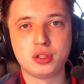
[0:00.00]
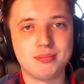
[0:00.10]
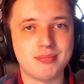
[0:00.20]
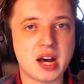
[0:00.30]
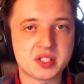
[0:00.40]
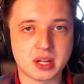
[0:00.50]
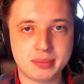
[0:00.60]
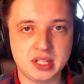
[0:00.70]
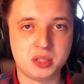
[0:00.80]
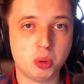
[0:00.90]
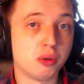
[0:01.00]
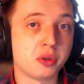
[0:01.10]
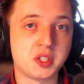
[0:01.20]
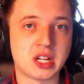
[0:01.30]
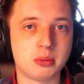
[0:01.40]
masterpiece, both of
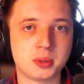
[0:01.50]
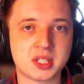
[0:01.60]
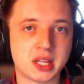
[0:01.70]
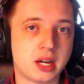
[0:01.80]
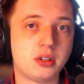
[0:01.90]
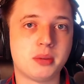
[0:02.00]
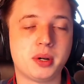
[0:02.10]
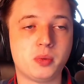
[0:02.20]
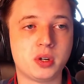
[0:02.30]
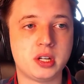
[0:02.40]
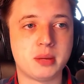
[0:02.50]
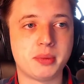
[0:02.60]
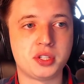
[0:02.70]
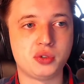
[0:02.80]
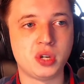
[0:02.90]
these albums that are number one and number
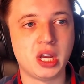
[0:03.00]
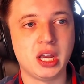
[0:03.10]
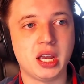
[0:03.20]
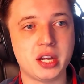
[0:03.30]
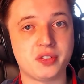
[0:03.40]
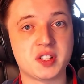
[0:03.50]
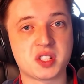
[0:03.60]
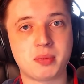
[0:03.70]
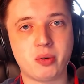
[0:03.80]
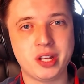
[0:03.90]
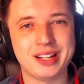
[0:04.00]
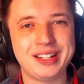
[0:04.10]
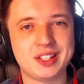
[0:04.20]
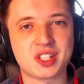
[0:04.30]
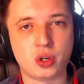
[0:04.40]
two. And Hwasa's Maria
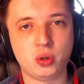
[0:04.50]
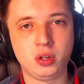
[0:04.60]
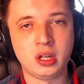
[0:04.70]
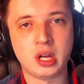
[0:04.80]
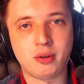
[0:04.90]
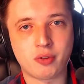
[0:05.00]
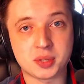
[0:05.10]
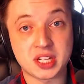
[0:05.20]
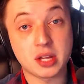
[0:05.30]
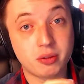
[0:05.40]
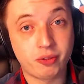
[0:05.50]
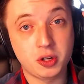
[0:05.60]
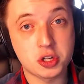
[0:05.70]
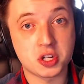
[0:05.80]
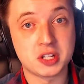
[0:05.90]
in its whole, from start to
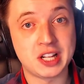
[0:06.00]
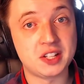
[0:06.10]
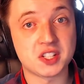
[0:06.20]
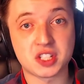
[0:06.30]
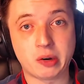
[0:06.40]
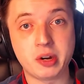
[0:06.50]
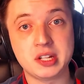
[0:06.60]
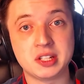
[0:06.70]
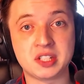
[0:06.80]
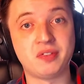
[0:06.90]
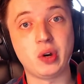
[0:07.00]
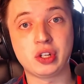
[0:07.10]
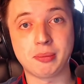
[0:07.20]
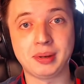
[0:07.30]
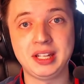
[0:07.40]
finish, tells a story. It's very
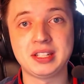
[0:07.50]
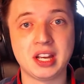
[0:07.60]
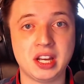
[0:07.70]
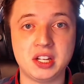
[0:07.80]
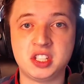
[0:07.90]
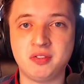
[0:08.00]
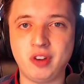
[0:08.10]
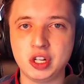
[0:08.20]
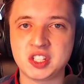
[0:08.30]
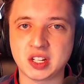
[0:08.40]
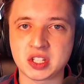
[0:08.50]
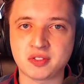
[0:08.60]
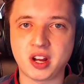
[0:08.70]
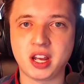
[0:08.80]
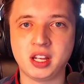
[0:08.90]
complete, it's very
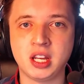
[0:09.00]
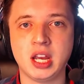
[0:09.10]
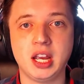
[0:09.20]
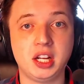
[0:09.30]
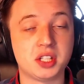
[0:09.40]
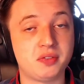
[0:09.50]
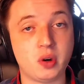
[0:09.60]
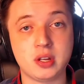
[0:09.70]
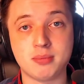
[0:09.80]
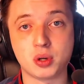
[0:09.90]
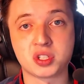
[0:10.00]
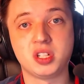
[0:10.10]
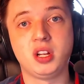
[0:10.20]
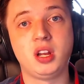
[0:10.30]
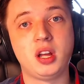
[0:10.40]
satisfying, it is very
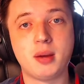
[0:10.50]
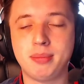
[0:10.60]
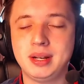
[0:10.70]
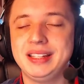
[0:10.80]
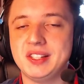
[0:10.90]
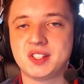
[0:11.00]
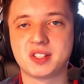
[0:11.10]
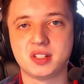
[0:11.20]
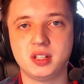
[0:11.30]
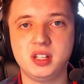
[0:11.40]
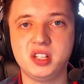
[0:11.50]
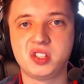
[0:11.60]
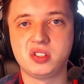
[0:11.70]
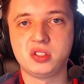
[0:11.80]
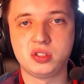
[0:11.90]
emotional. Please
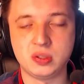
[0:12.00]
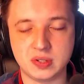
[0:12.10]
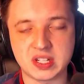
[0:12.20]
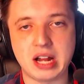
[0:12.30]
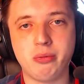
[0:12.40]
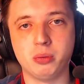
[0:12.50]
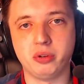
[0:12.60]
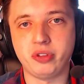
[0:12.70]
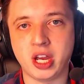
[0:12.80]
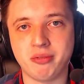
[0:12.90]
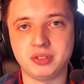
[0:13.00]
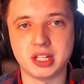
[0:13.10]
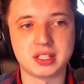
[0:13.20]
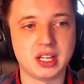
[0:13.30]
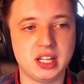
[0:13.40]
listen to this album if you haven't
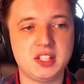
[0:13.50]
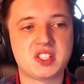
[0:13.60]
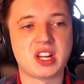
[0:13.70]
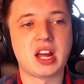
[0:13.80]
yet. It's